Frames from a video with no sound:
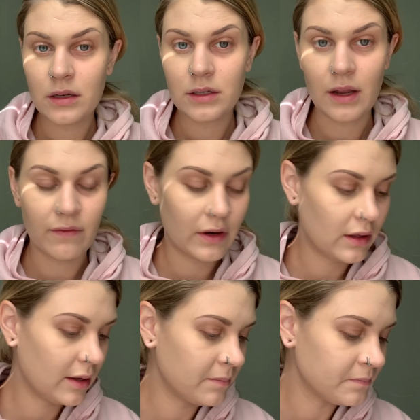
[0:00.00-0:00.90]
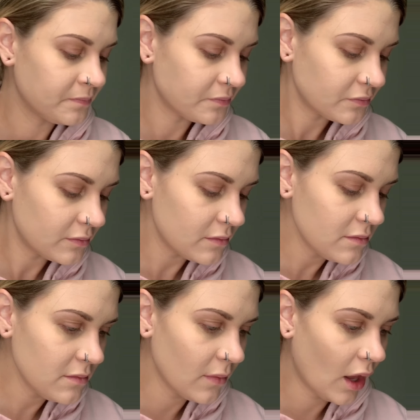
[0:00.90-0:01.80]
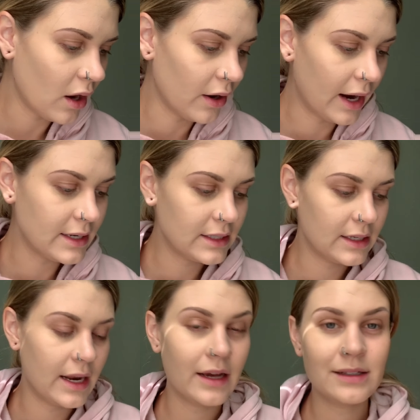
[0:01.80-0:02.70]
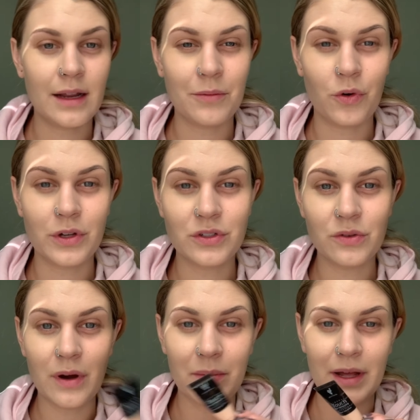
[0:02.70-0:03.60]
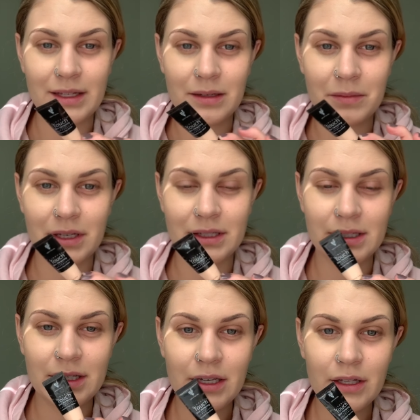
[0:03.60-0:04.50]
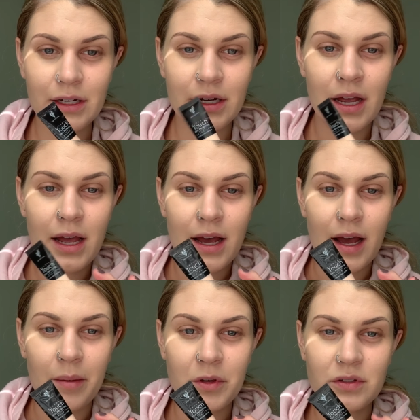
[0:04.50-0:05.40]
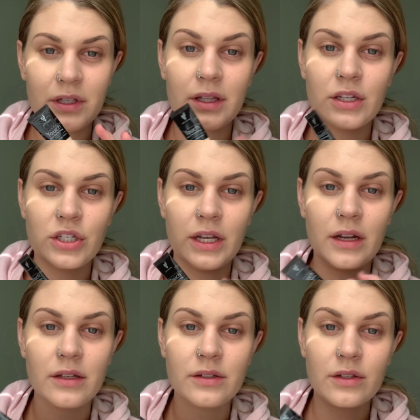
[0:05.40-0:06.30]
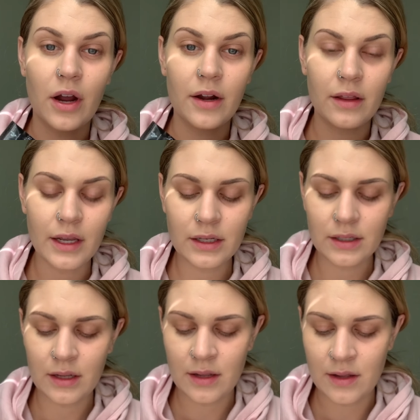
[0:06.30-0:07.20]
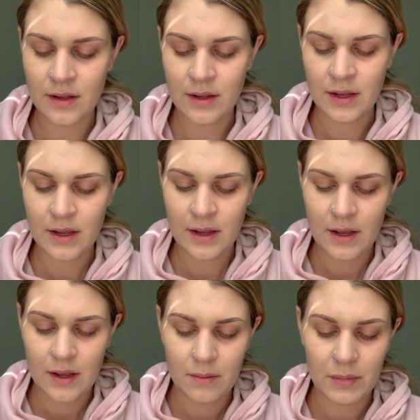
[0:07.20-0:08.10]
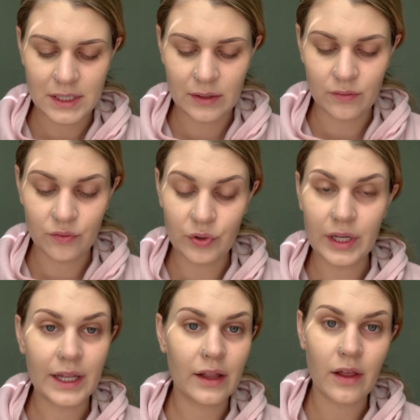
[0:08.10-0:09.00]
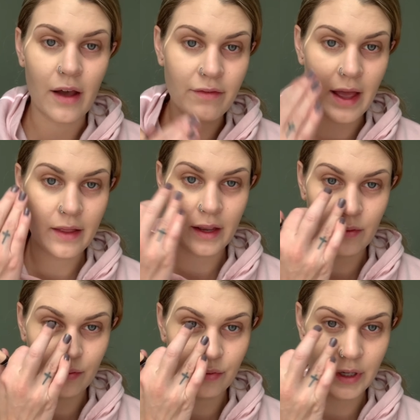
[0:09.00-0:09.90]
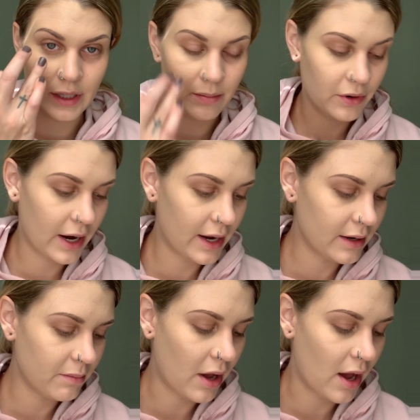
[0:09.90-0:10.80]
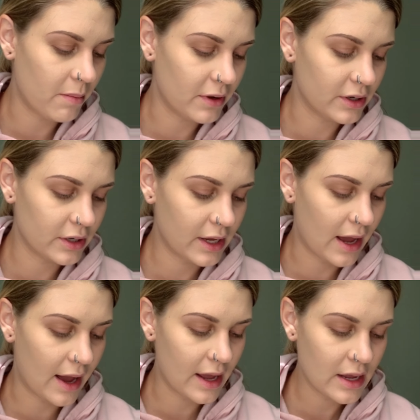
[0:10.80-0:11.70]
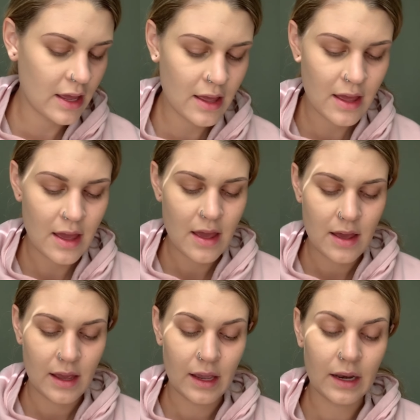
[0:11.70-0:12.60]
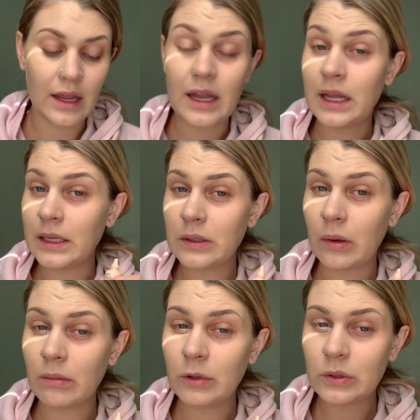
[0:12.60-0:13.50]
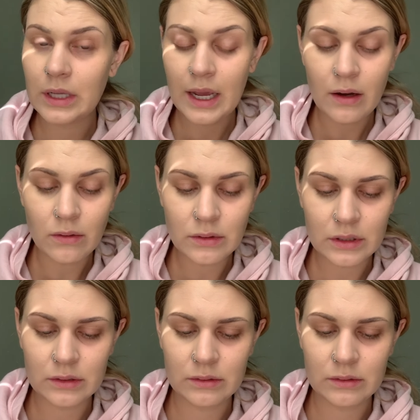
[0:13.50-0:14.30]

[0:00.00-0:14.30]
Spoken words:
Definitely. All right, next I'm going to apply some concealer. I'm using the shade Scarlet because I really love that like really bright pop under the eye, and it is almost out.